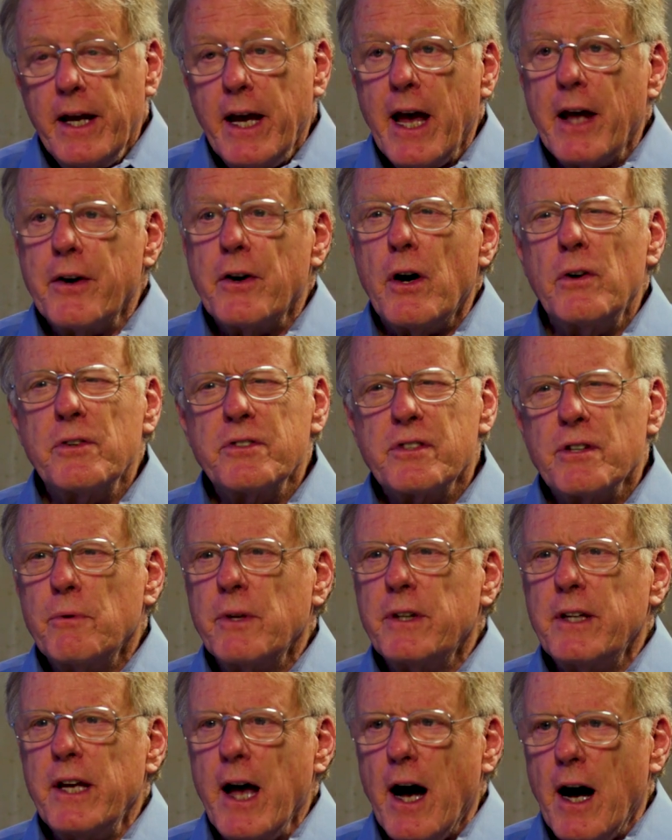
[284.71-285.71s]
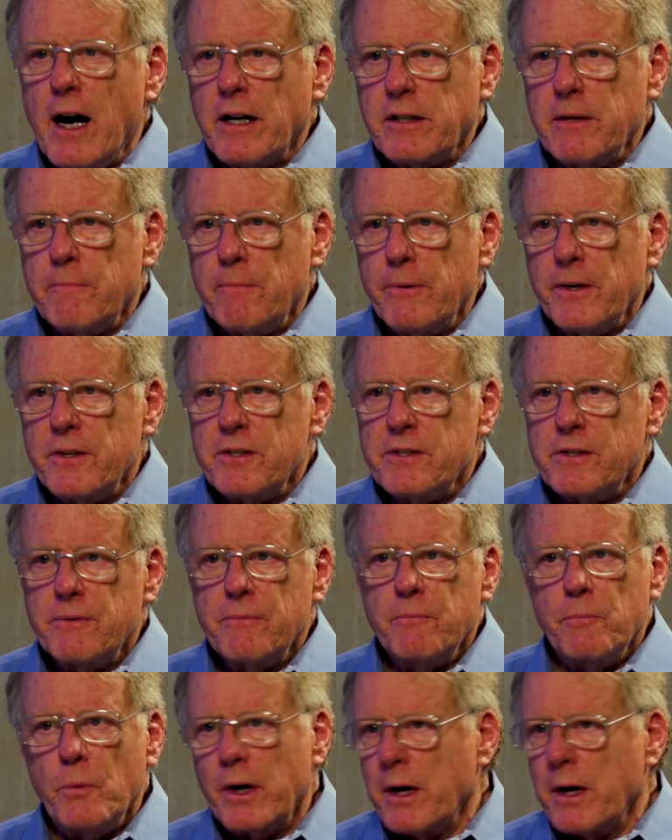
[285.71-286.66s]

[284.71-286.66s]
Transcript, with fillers: and also with the octopus, mm-hmm.